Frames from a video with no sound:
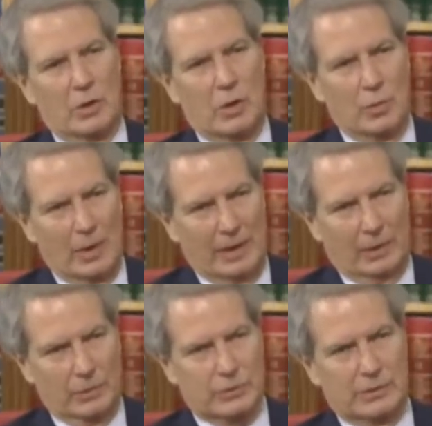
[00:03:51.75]
who
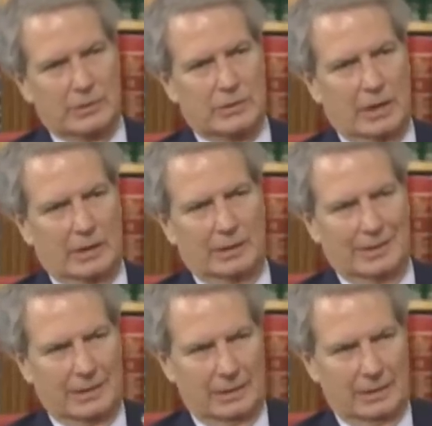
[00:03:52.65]
else is taking an